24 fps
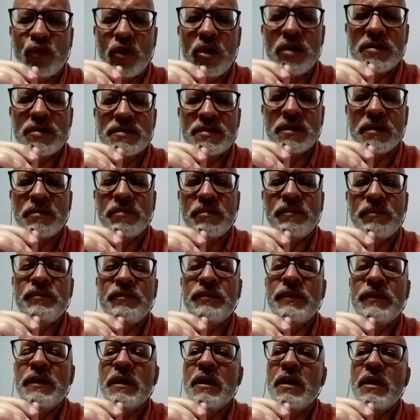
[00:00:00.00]
There is this
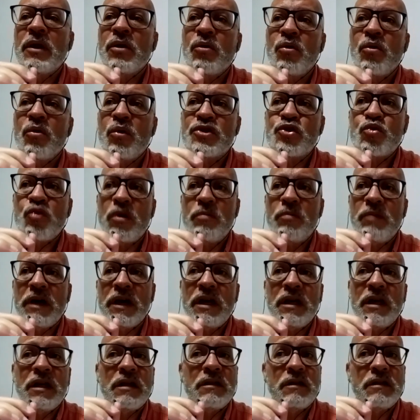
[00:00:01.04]
conversation that is
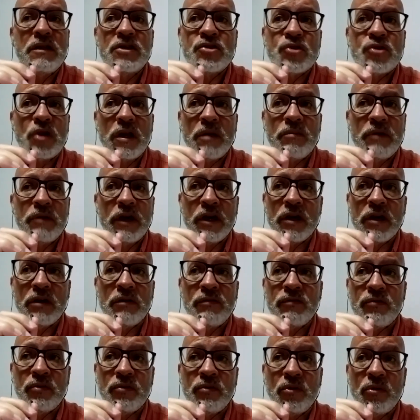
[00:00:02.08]
very hard, very
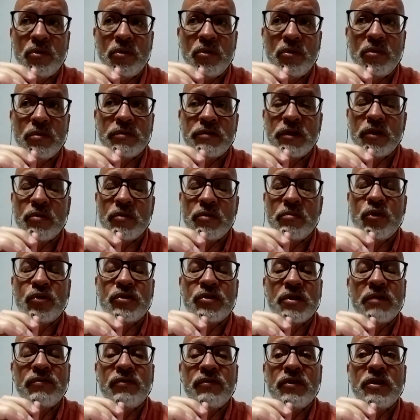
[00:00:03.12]
painful
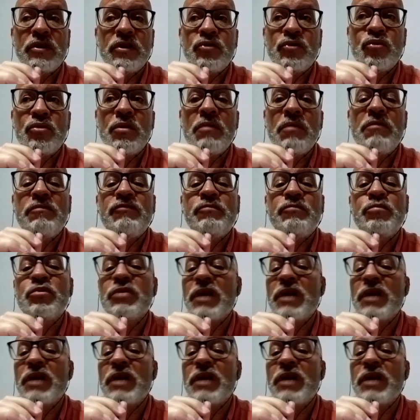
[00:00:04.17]
between this character and